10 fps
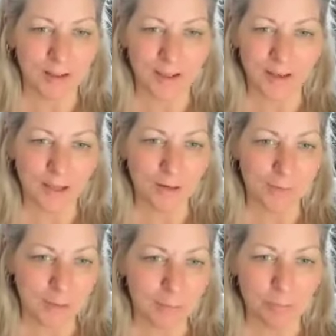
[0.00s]
Allow
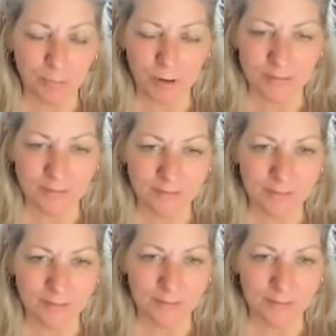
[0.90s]
me to be present.